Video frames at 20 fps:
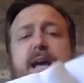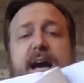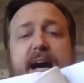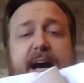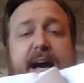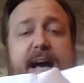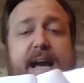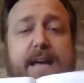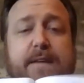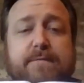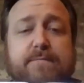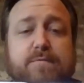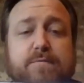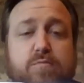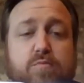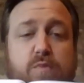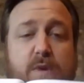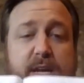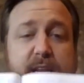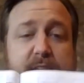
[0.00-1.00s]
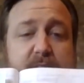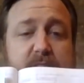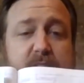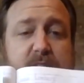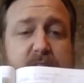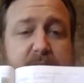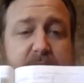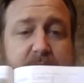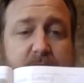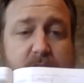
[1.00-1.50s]
I've written a
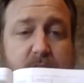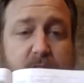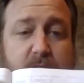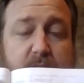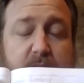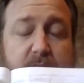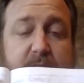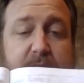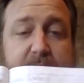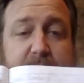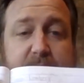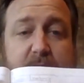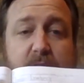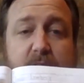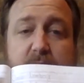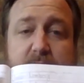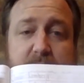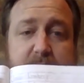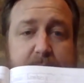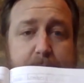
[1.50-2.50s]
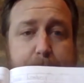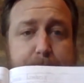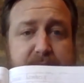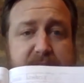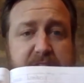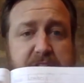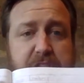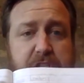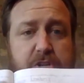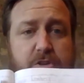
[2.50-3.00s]
letter in the
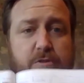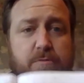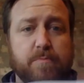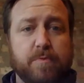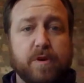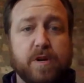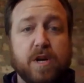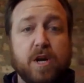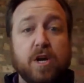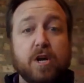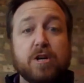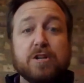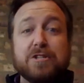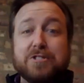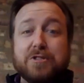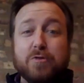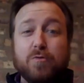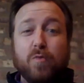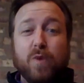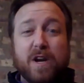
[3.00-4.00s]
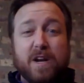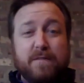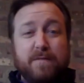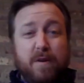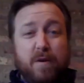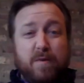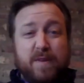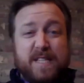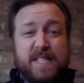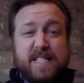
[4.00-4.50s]
composition notebook to one of
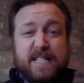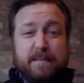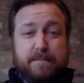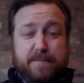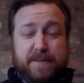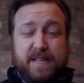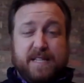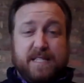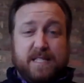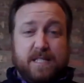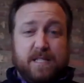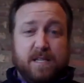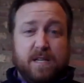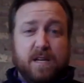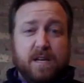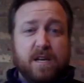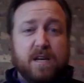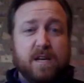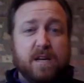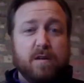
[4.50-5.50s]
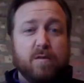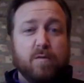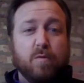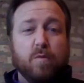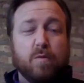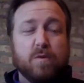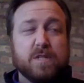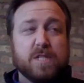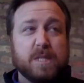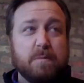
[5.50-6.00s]
our recipients.
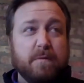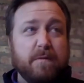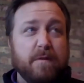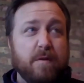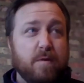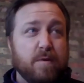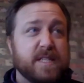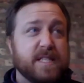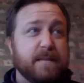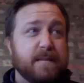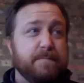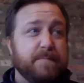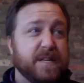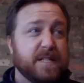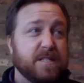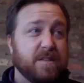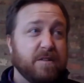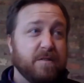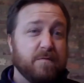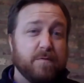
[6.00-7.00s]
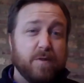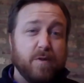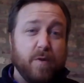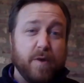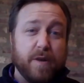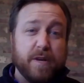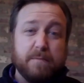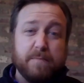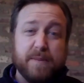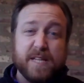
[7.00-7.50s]
Some of our recipients are
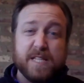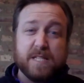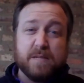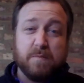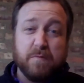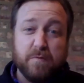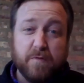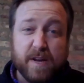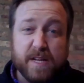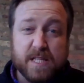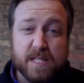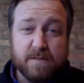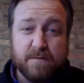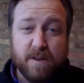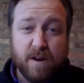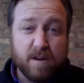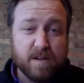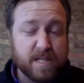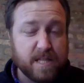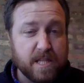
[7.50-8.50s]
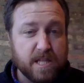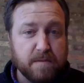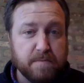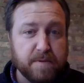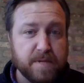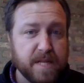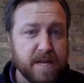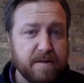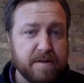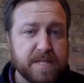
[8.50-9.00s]
going to be some friends of ours that the
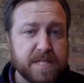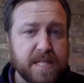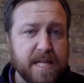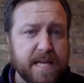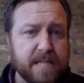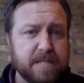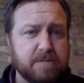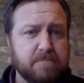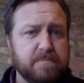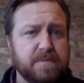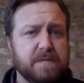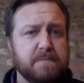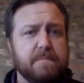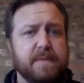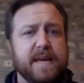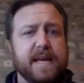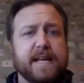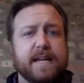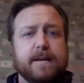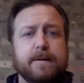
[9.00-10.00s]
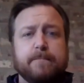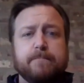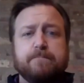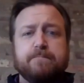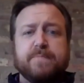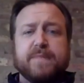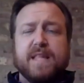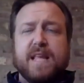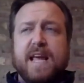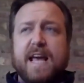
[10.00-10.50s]
Polaris Classroom has made
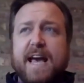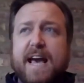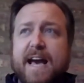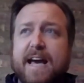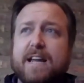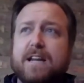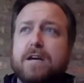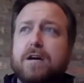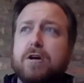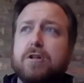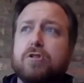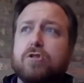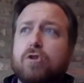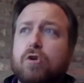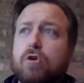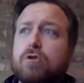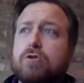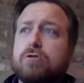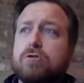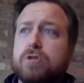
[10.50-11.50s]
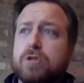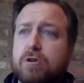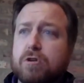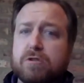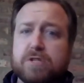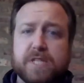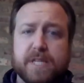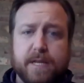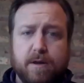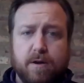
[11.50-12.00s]
at a local
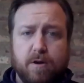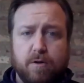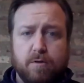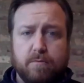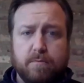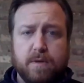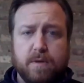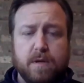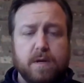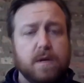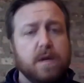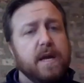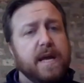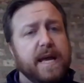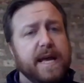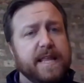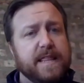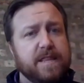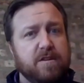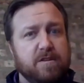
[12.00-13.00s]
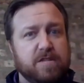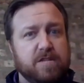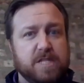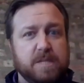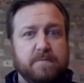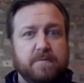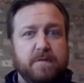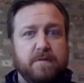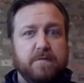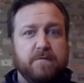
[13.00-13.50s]
nursing home. And there are
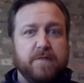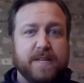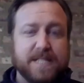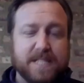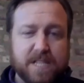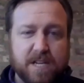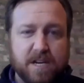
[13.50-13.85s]
some of our friends